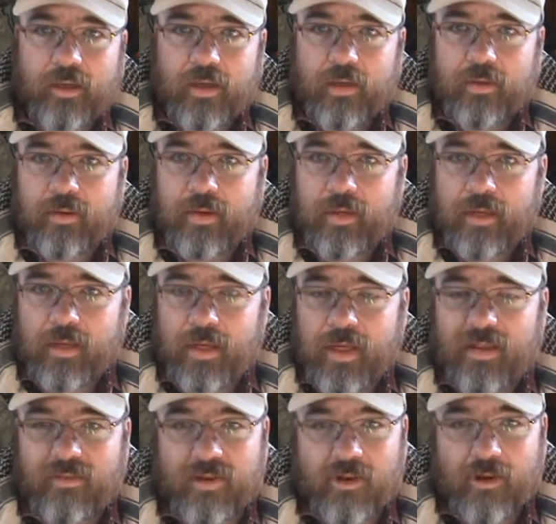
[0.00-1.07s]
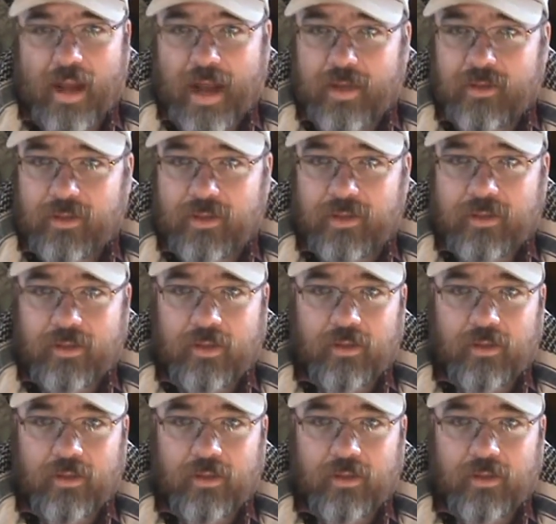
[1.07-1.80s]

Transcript: I mean, even your answers.